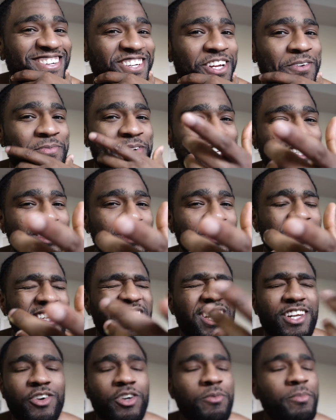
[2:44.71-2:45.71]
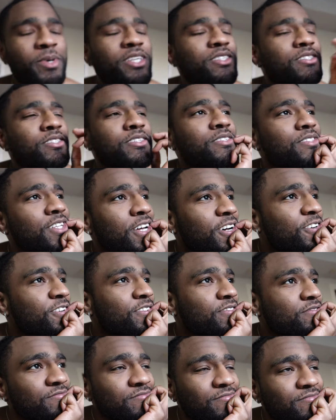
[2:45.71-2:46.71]
It makes sense. I know it makes sense. Oh,
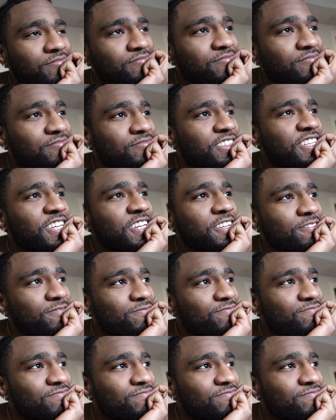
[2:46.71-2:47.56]
Yeah.